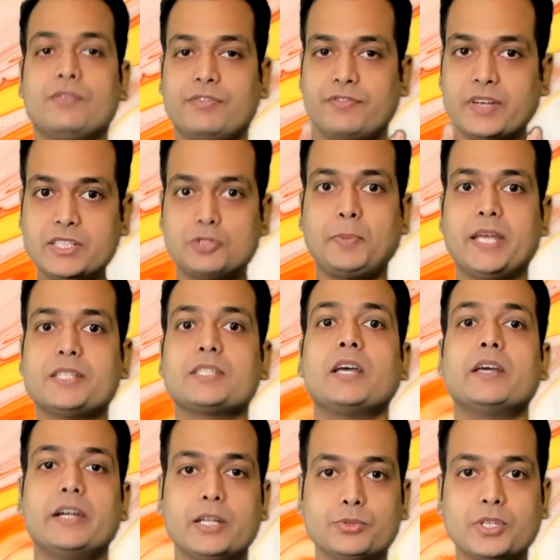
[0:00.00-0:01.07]
FinSpace
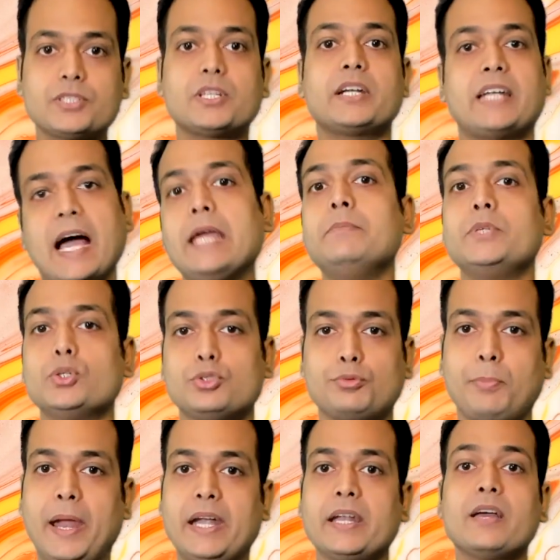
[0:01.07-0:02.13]
reduces the time you
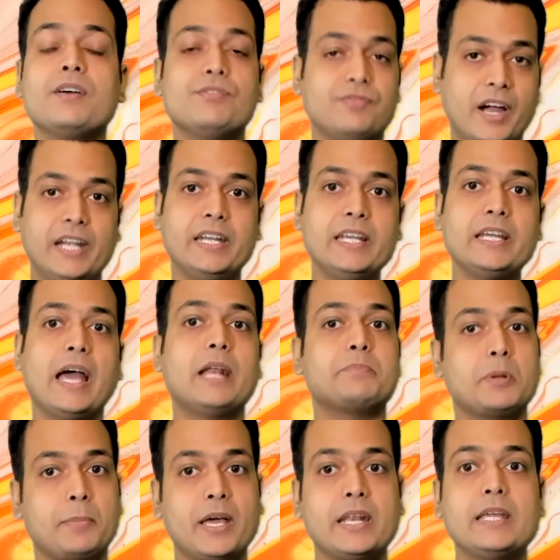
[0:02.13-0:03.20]
spend finding and
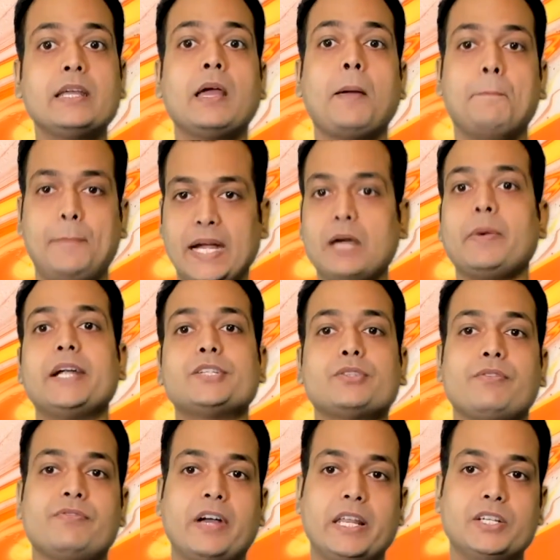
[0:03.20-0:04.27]
preparing petabytes
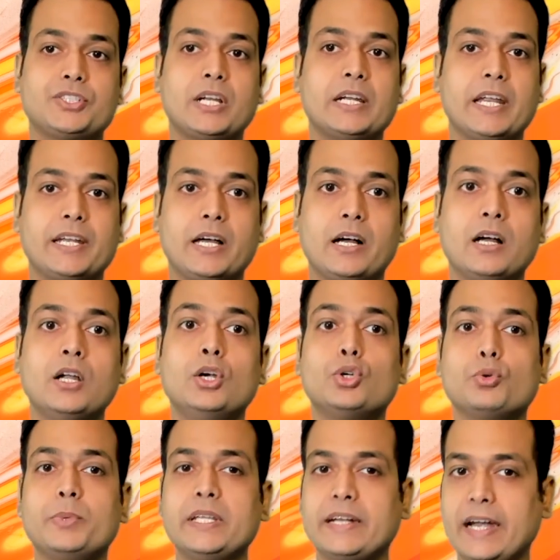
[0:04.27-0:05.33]
of financial data
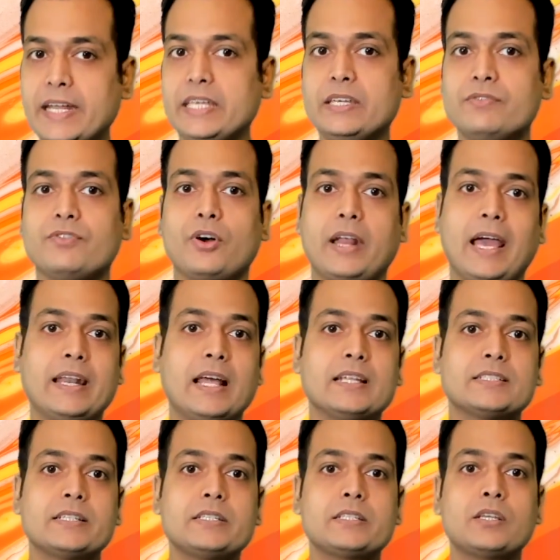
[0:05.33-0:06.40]
to be ready for
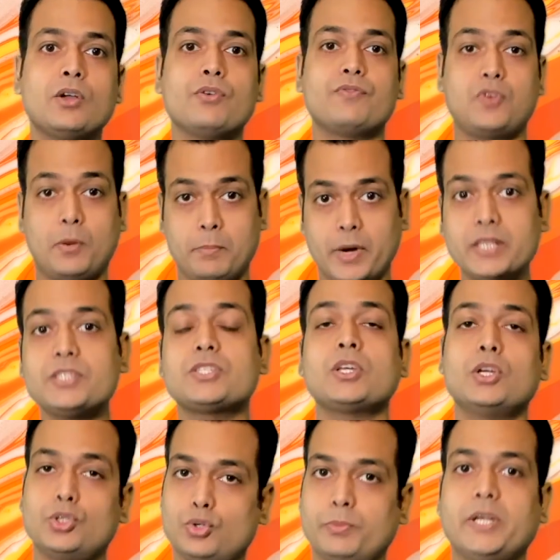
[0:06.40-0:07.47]
analysis from
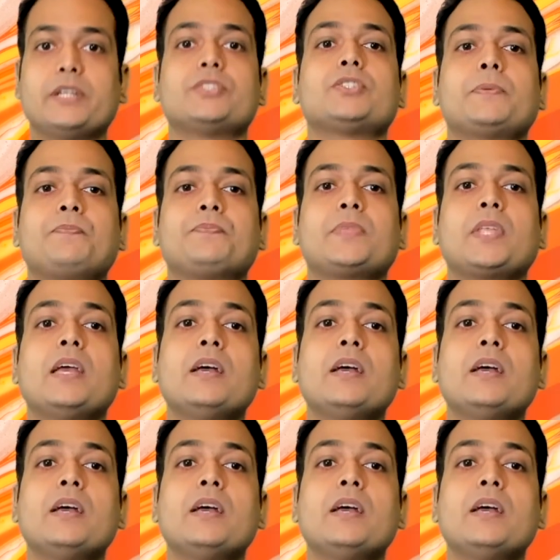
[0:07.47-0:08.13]
months to minutes.